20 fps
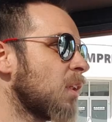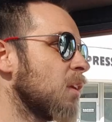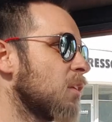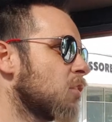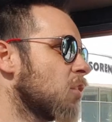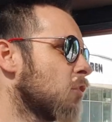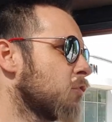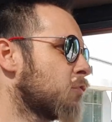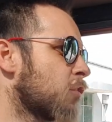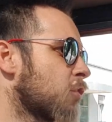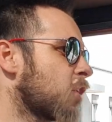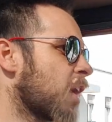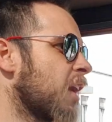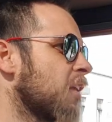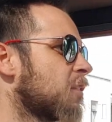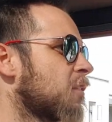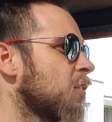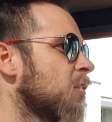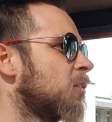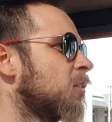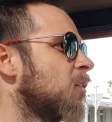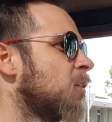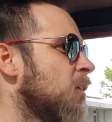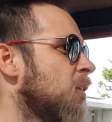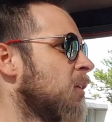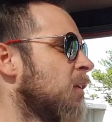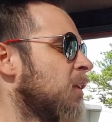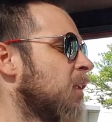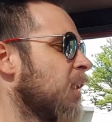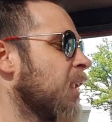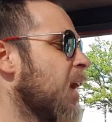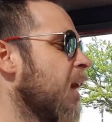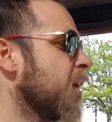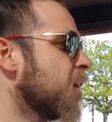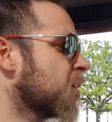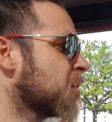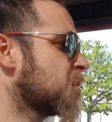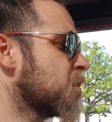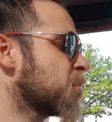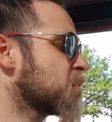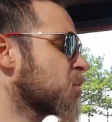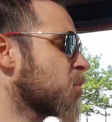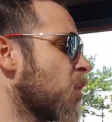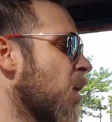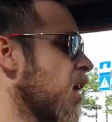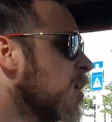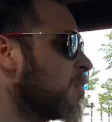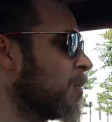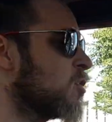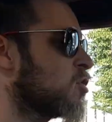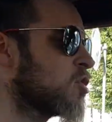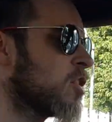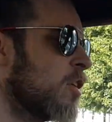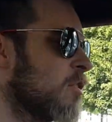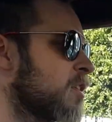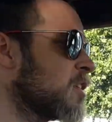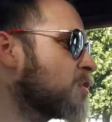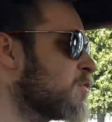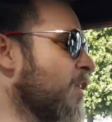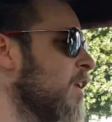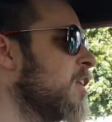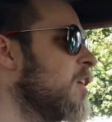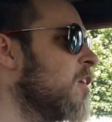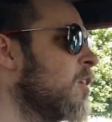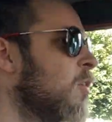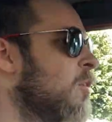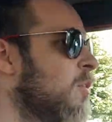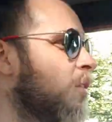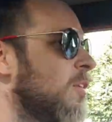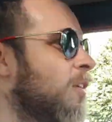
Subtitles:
Don't forget to like, subscribe and share this video,